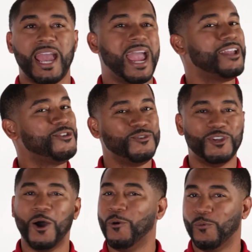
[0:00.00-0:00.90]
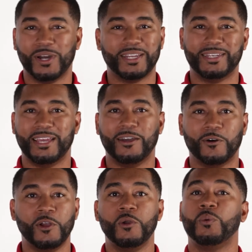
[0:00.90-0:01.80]
And you don't want to
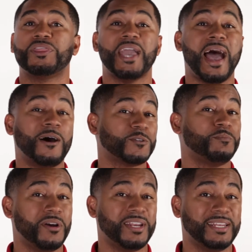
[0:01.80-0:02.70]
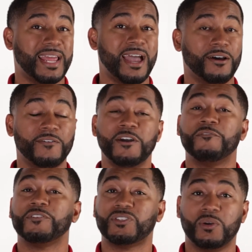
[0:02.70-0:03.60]
deal with your house burning down
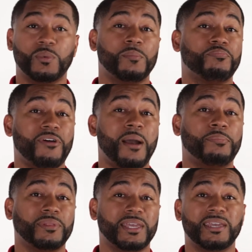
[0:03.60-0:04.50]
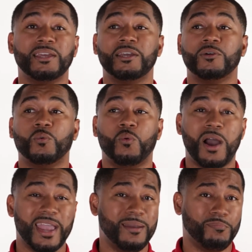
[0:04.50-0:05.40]
for someone improperly
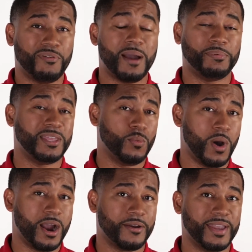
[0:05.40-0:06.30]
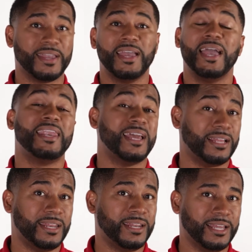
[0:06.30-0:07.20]
wiring an
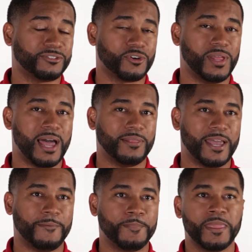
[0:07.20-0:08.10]
electrical outlet.